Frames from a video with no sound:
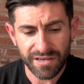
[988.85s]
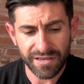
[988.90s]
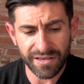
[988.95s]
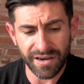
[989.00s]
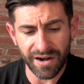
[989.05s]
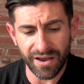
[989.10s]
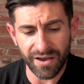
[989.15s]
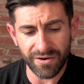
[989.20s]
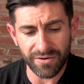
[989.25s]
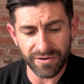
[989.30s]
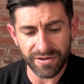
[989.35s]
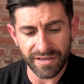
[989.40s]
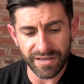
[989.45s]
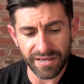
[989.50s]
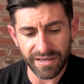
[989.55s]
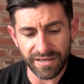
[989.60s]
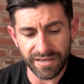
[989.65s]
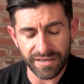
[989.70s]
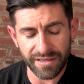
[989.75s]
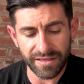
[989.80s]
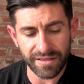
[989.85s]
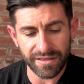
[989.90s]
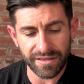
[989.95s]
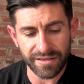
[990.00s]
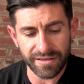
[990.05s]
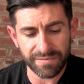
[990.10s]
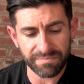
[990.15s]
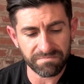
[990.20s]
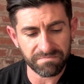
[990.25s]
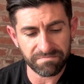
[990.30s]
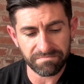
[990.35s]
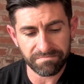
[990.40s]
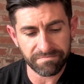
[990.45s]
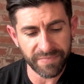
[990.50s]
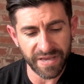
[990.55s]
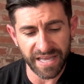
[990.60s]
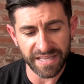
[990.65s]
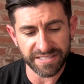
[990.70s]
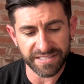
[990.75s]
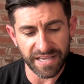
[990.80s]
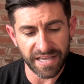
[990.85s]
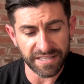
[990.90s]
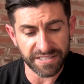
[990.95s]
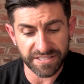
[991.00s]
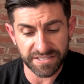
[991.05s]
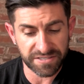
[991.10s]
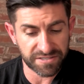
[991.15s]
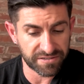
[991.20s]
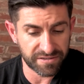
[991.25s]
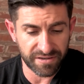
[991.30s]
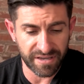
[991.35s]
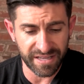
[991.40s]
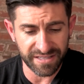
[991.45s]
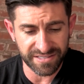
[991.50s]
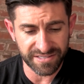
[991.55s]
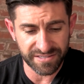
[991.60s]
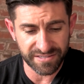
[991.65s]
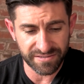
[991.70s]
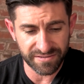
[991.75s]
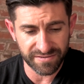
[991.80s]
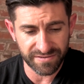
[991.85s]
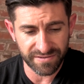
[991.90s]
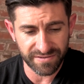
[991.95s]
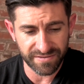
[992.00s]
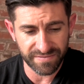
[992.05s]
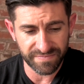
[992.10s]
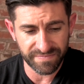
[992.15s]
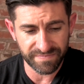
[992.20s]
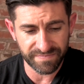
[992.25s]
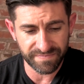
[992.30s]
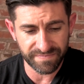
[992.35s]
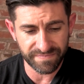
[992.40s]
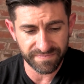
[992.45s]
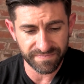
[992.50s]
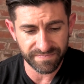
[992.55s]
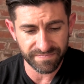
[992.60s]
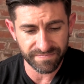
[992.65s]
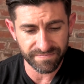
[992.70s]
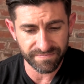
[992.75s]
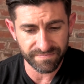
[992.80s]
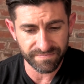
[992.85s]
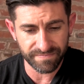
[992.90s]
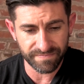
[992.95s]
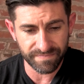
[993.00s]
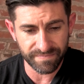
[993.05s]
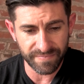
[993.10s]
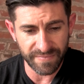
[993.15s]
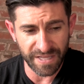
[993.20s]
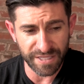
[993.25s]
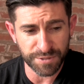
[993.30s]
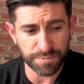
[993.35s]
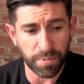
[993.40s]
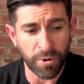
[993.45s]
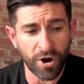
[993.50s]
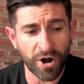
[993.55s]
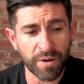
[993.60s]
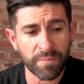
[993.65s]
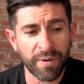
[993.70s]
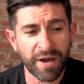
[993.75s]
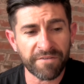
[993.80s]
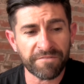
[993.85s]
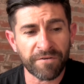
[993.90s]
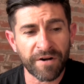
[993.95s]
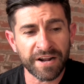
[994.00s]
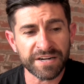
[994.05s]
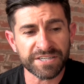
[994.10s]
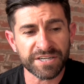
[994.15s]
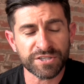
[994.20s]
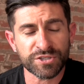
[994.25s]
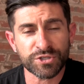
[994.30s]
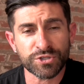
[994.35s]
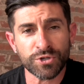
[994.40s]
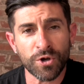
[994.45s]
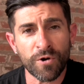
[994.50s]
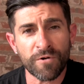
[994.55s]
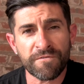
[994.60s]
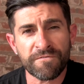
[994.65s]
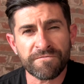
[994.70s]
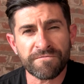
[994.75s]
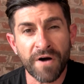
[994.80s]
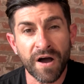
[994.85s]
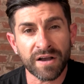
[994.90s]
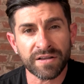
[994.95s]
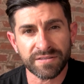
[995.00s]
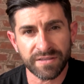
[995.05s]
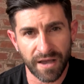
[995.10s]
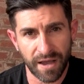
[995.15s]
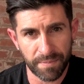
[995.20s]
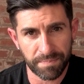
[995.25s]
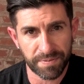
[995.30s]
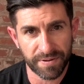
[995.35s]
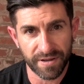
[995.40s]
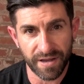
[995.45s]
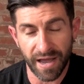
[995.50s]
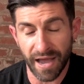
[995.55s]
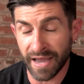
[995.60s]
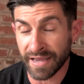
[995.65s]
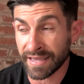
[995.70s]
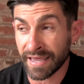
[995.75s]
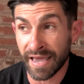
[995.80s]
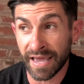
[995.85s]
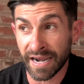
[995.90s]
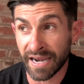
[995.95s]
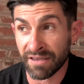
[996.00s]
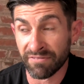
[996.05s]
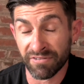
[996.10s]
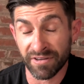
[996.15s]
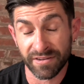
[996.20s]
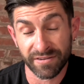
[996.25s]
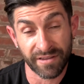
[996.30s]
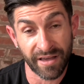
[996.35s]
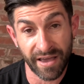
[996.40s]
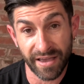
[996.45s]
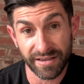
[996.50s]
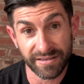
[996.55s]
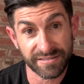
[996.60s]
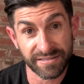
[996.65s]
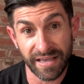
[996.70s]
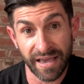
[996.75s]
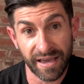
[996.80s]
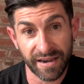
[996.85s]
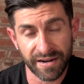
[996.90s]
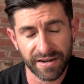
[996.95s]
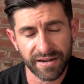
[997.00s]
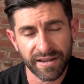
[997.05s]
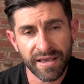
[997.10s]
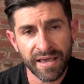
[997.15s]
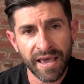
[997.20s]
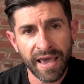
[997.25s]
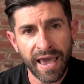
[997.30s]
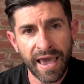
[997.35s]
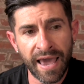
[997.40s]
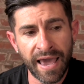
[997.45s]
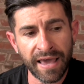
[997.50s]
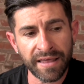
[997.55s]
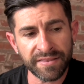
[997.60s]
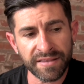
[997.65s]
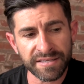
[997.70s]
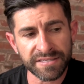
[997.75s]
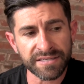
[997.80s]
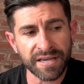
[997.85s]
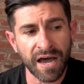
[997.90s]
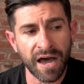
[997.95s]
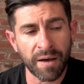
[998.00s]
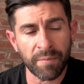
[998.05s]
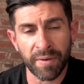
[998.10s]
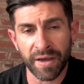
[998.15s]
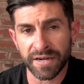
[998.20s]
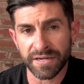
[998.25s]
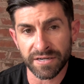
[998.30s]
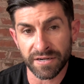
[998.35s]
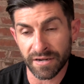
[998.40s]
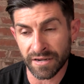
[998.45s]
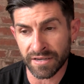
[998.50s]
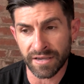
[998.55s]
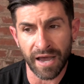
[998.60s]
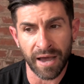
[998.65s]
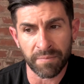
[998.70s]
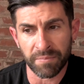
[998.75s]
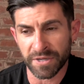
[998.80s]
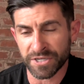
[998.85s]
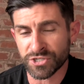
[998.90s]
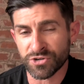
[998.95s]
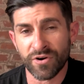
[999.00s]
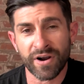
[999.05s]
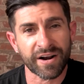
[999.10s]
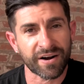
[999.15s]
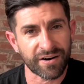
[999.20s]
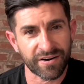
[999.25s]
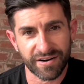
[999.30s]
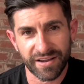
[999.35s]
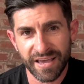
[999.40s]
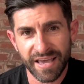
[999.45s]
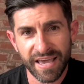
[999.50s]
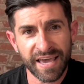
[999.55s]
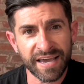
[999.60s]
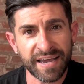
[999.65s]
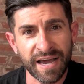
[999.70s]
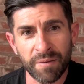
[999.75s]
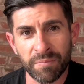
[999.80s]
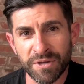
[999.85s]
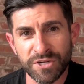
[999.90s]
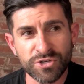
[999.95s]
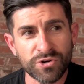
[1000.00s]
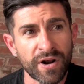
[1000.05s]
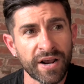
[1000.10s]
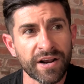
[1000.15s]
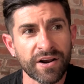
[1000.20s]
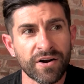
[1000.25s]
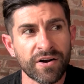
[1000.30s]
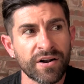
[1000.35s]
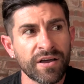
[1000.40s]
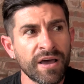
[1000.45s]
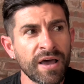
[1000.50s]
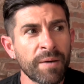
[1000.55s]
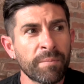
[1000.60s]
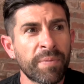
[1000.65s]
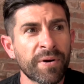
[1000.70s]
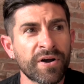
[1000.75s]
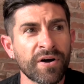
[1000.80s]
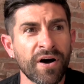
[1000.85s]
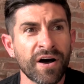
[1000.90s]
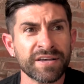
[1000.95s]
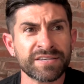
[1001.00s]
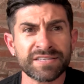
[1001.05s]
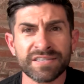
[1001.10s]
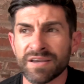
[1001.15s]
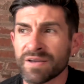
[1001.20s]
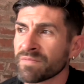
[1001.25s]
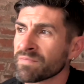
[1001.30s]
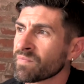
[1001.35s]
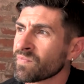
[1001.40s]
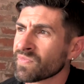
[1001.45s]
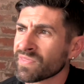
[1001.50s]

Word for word: You know, it's it's it's it's part of my French. It's so fucked up. I can't even like stand it. And this comment got me triggered. It got me triggered because